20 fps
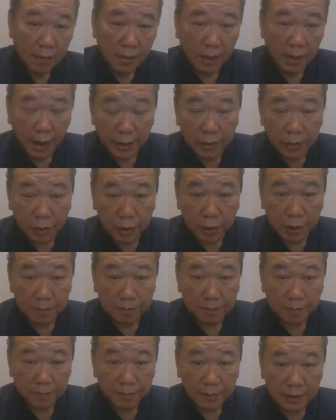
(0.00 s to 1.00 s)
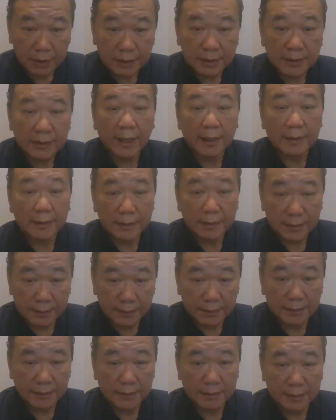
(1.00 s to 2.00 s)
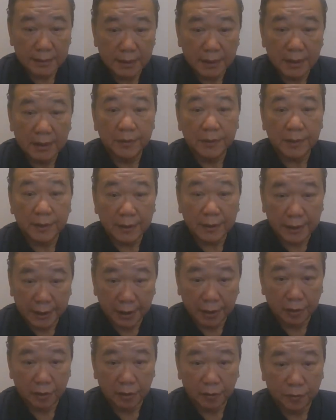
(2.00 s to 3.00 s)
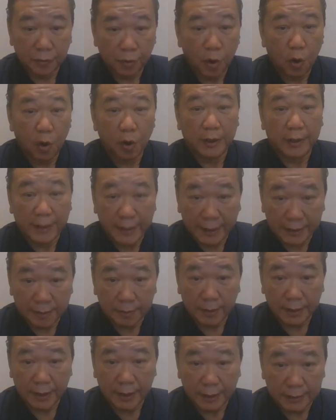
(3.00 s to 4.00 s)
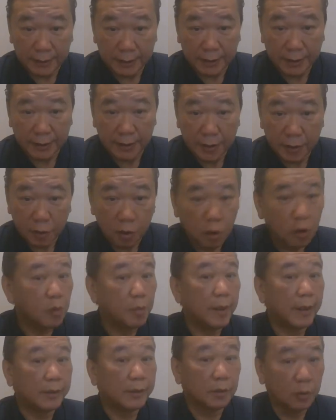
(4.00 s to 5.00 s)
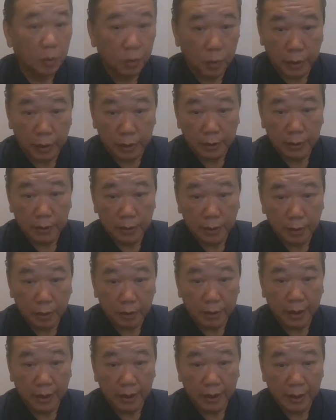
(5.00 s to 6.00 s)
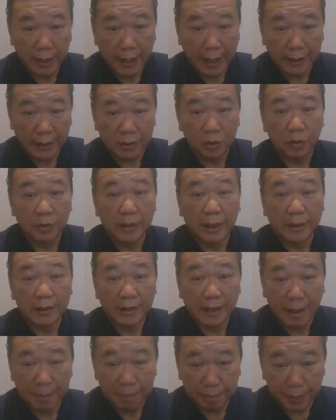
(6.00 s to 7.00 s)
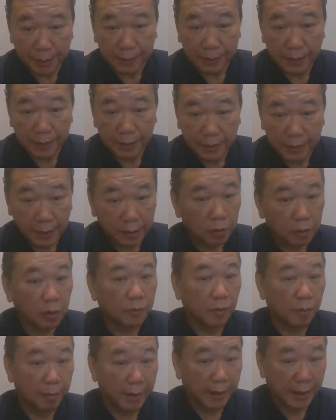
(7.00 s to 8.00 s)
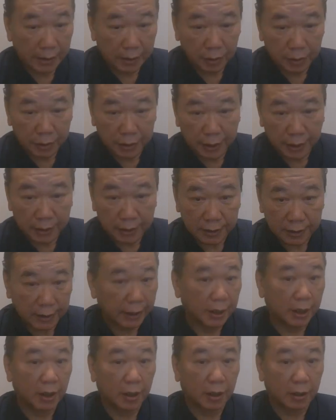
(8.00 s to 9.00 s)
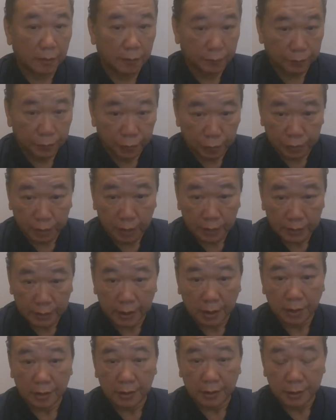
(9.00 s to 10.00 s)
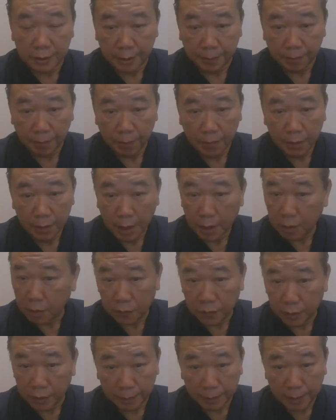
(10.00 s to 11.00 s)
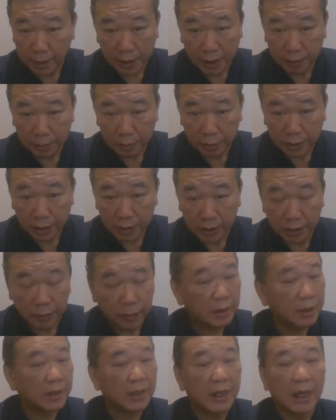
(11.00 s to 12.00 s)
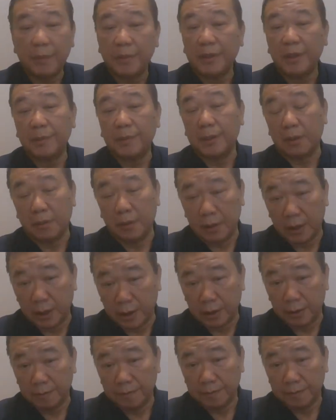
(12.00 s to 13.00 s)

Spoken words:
I told him, start living again, Forget about cancer. Go back to work. Okay, as though nothing happened. Then go for mega dosage. Take care of your food. Take care of this thing. Then go for the mega dosage. Eventually everything becomes okay now.